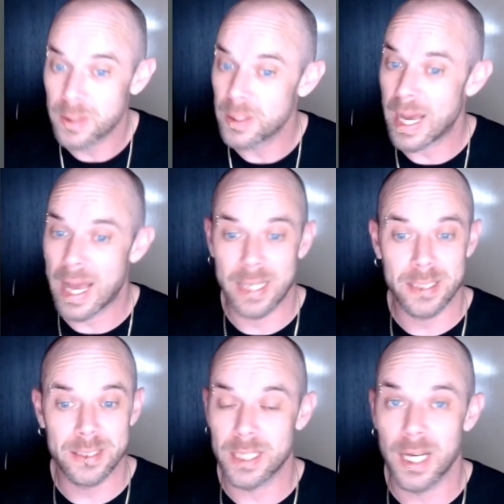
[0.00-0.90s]

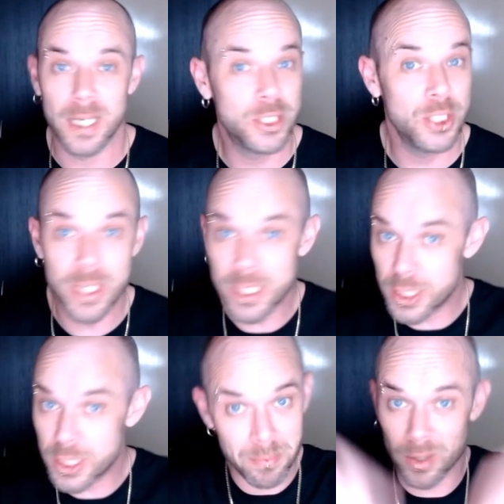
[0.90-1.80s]
And you need to
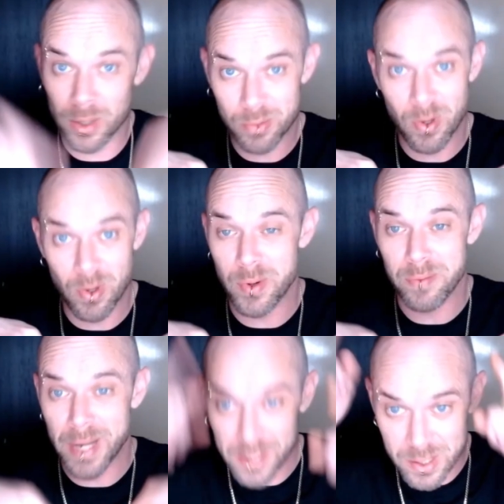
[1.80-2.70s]
jump on this ride with me because